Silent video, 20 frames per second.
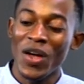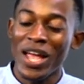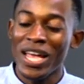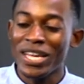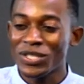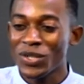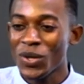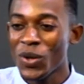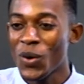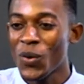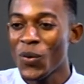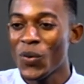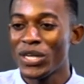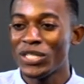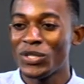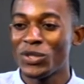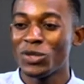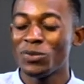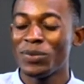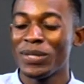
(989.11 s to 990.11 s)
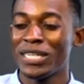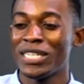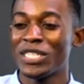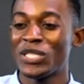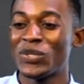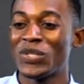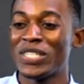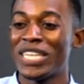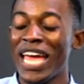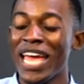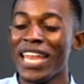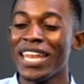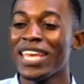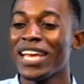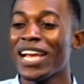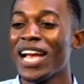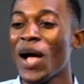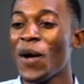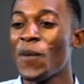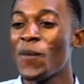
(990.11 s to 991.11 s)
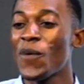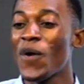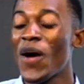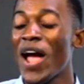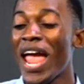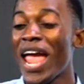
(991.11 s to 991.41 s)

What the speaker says: As always, you're speaking to Danny Kamboa,